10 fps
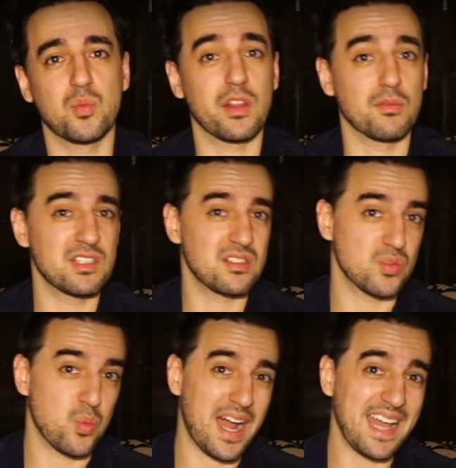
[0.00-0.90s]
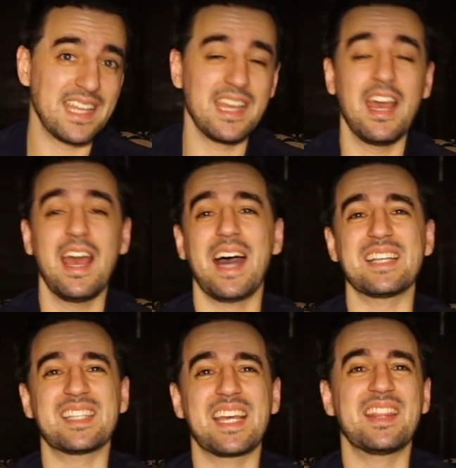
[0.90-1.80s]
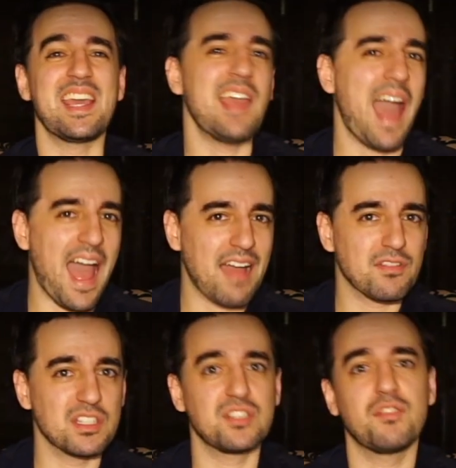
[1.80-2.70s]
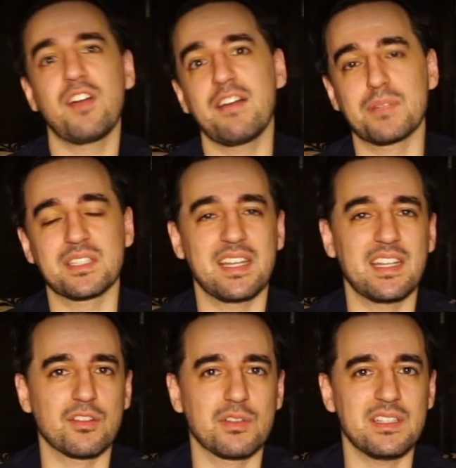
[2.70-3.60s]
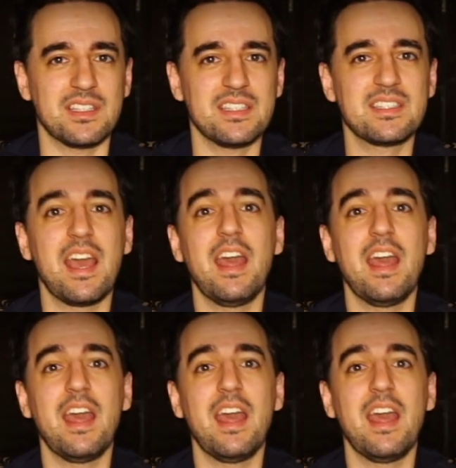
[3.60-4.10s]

One of the reasons why I said they average 5% increases